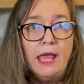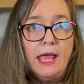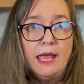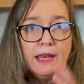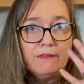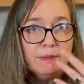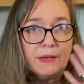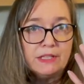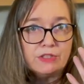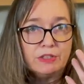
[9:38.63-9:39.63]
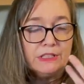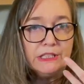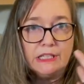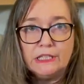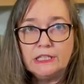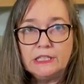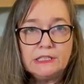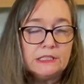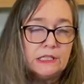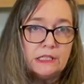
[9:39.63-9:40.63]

and everybody's starting to get